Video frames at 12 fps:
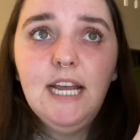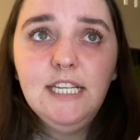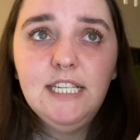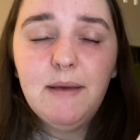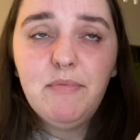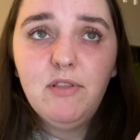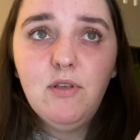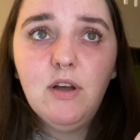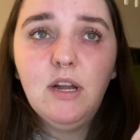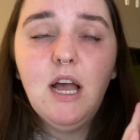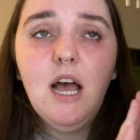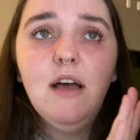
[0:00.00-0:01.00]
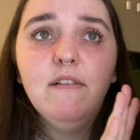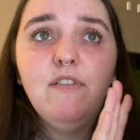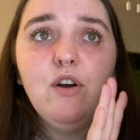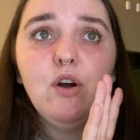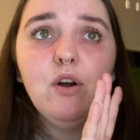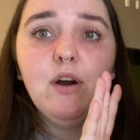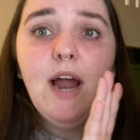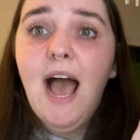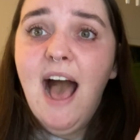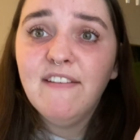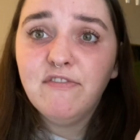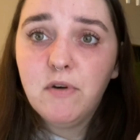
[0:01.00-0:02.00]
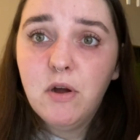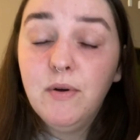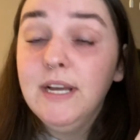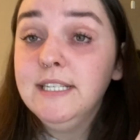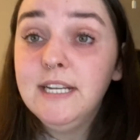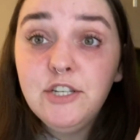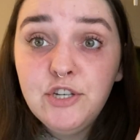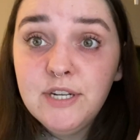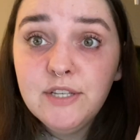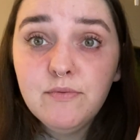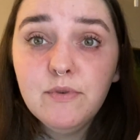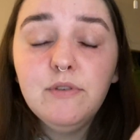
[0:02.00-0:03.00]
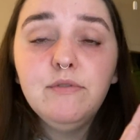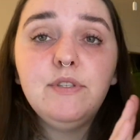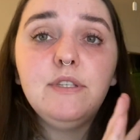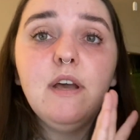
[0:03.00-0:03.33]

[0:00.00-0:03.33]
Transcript: in-depth look of her Afro-Indigenous roots,